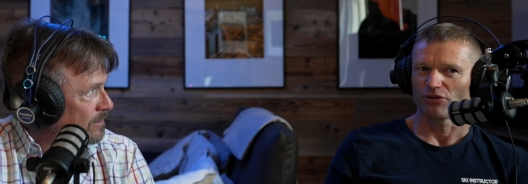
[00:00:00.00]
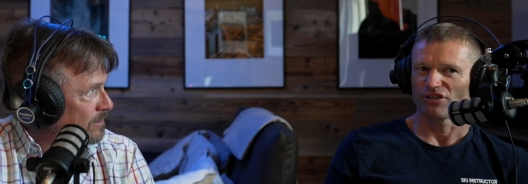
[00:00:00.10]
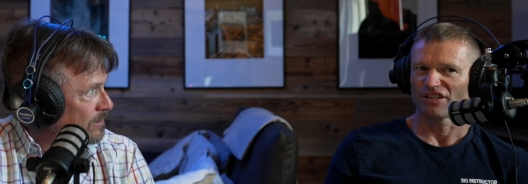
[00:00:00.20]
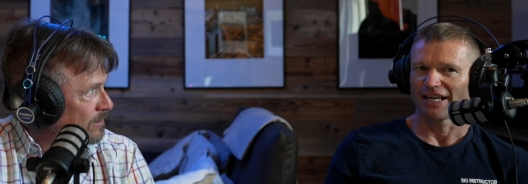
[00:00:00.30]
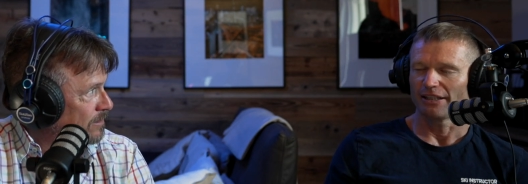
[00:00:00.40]

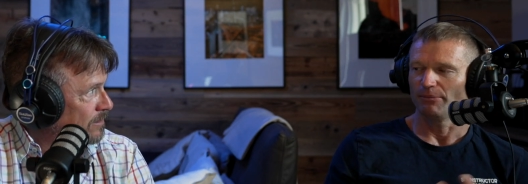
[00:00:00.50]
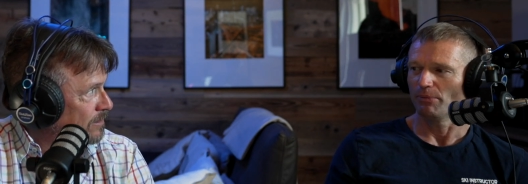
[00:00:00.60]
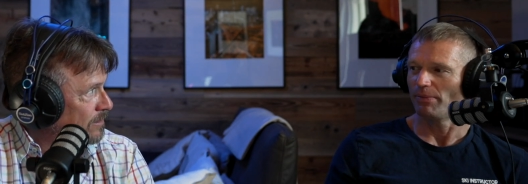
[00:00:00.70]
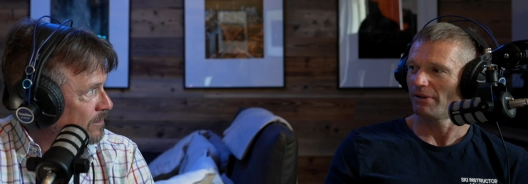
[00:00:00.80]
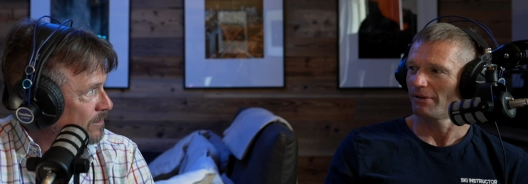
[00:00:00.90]
Speaker 1: about just
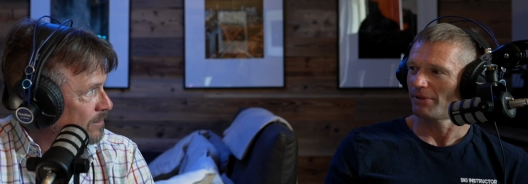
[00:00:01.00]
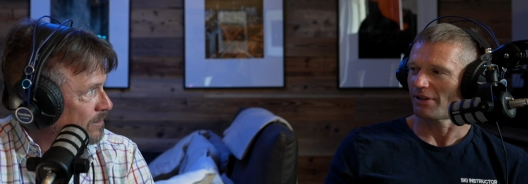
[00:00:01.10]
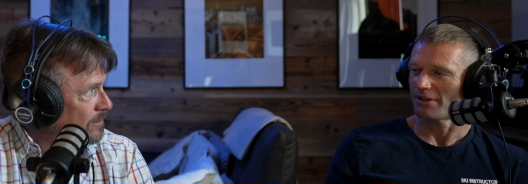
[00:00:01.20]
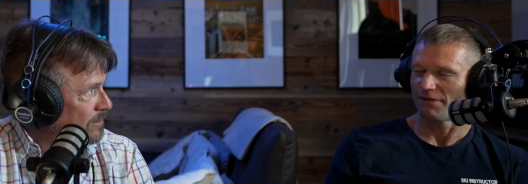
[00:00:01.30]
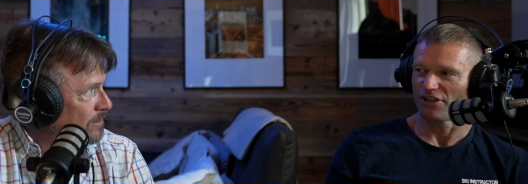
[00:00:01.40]
stand them up?
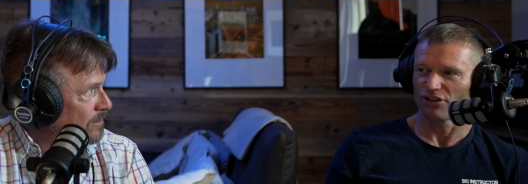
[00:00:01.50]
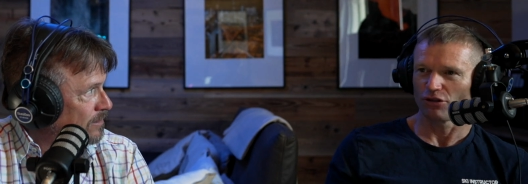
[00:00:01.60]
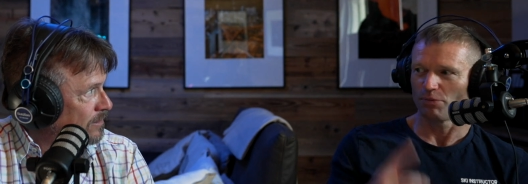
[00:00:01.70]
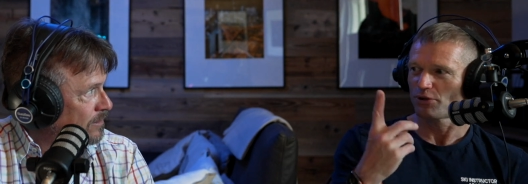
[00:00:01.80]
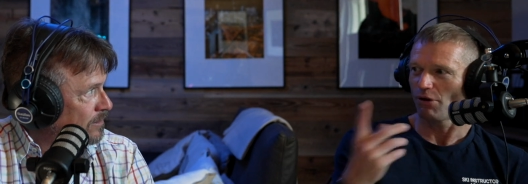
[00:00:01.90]
Because if they
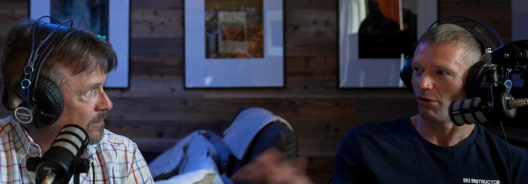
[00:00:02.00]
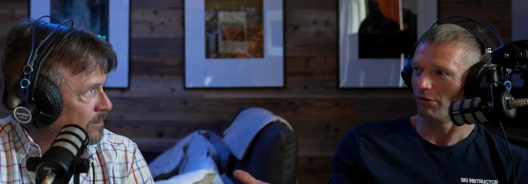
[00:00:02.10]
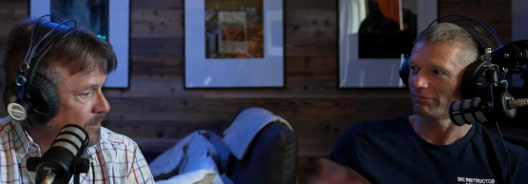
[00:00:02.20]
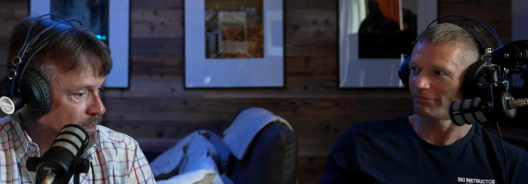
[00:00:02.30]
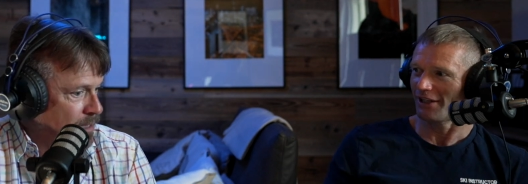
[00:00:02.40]
stood up
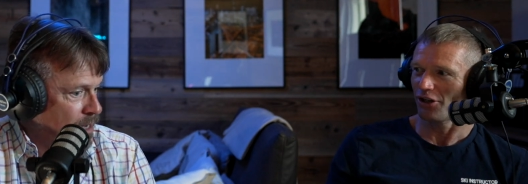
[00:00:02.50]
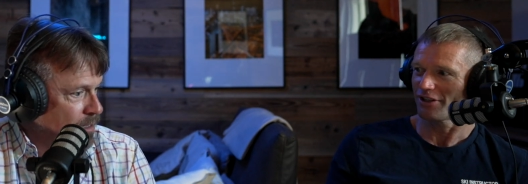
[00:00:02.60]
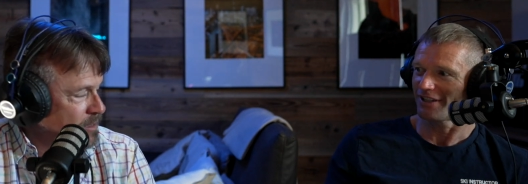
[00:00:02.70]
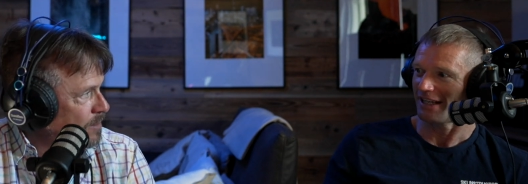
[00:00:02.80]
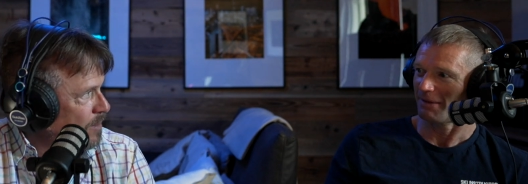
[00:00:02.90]
tall, yeah,
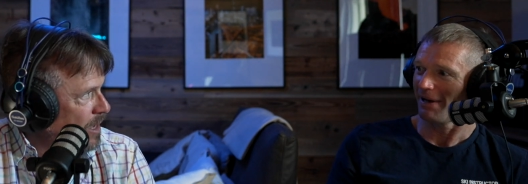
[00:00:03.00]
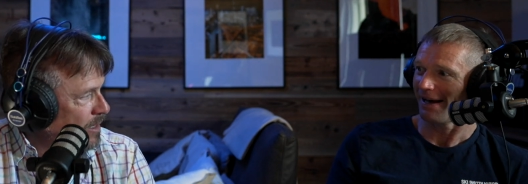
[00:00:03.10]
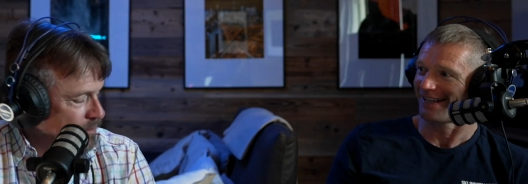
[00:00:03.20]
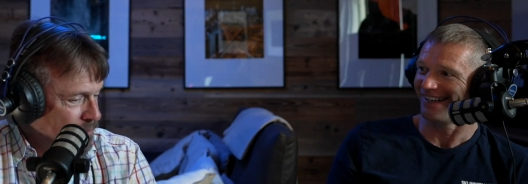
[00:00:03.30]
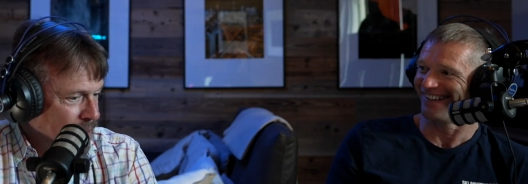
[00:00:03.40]
they're not sitting
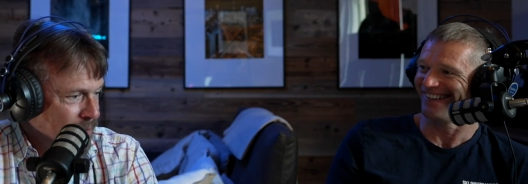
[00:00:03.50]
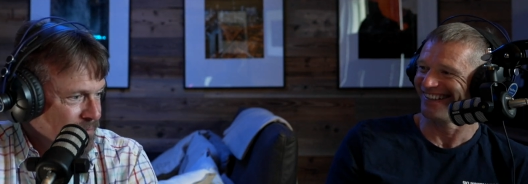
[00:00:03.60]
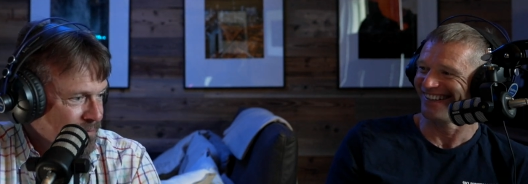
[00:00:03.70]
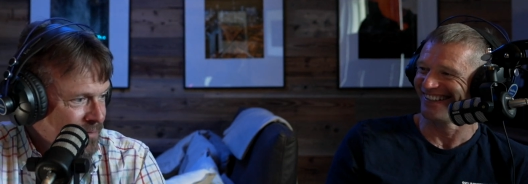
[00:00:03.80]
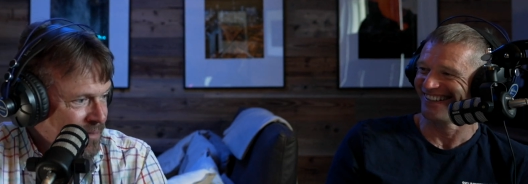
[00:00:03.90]
back. back. Yeah.